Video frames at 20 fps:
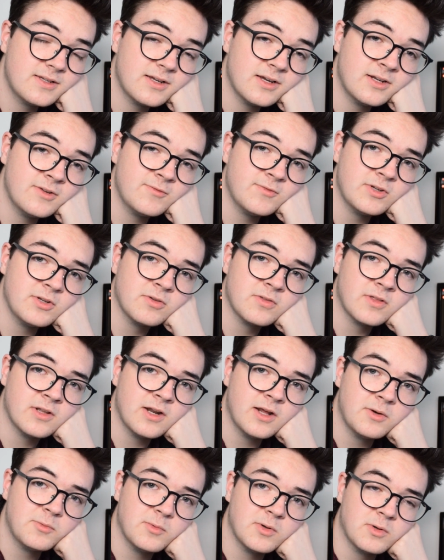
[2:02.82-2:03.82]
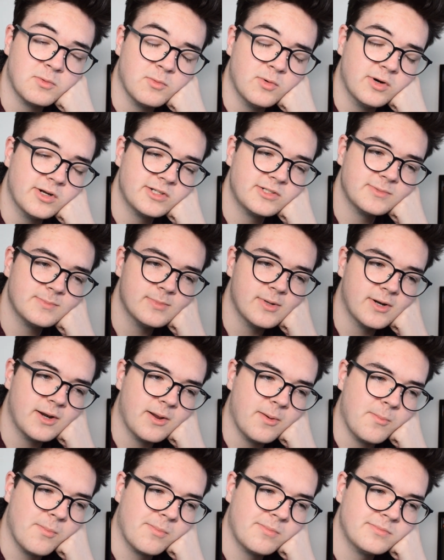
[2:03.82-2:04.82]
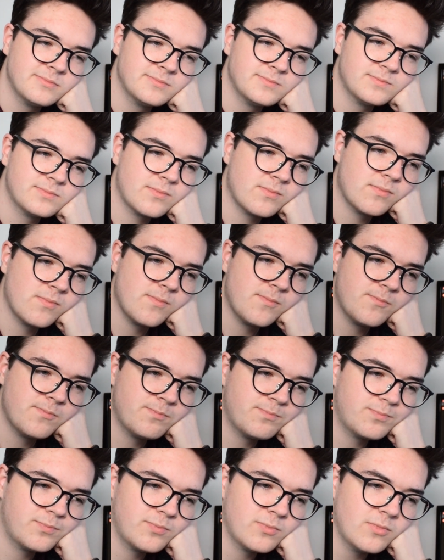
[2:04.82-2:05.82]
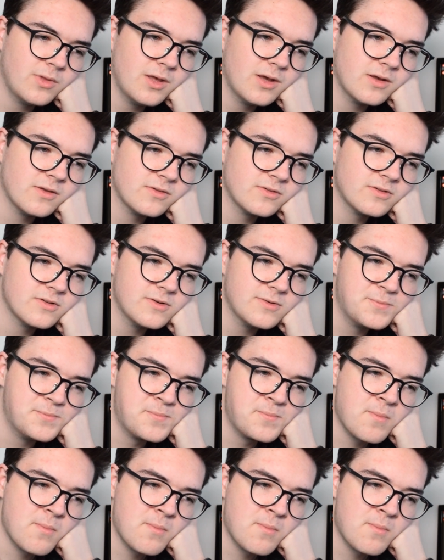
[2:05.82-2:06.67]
kind of video that I'd want to watch, but, yeah, so